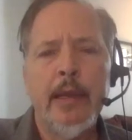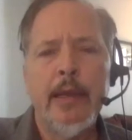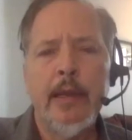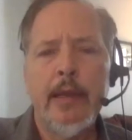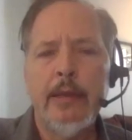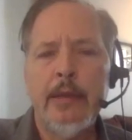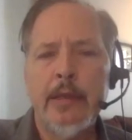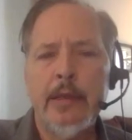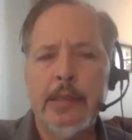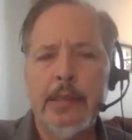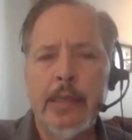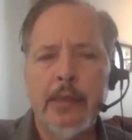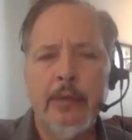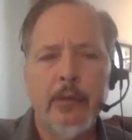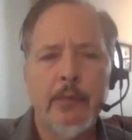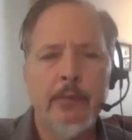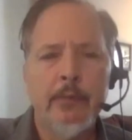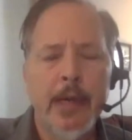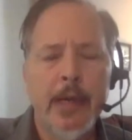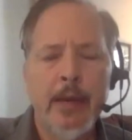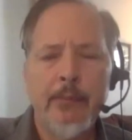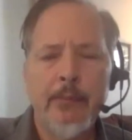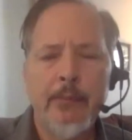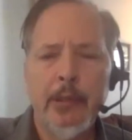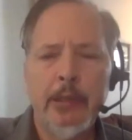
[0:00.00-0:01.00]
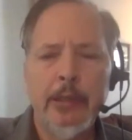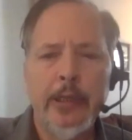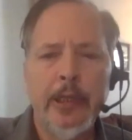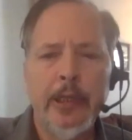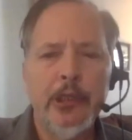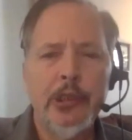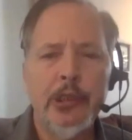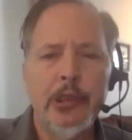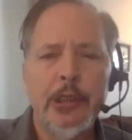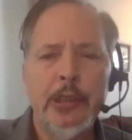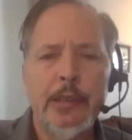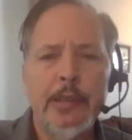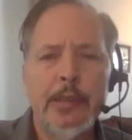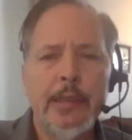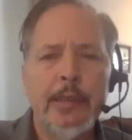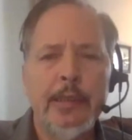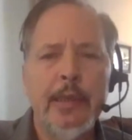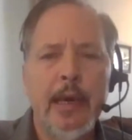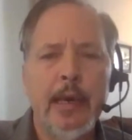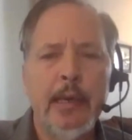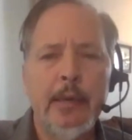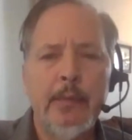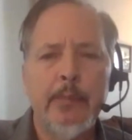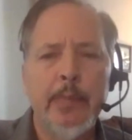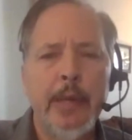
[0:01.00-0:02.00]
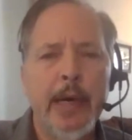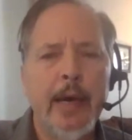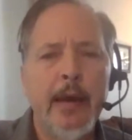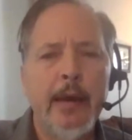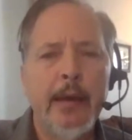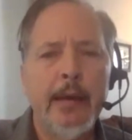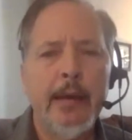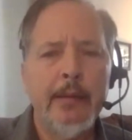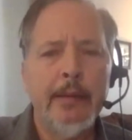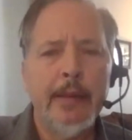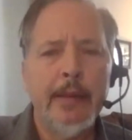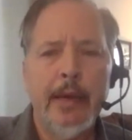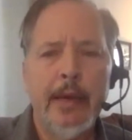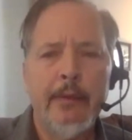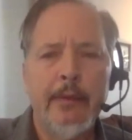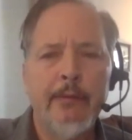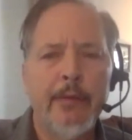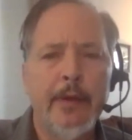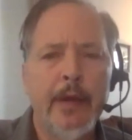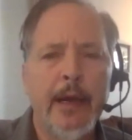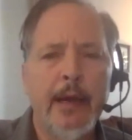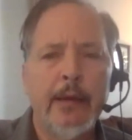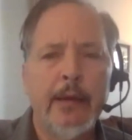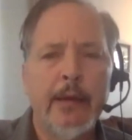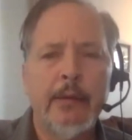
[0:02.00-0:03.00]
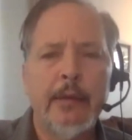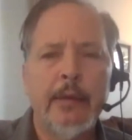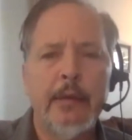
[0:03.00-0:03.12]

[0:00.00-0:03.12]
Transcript: and the southern population did not buy that fact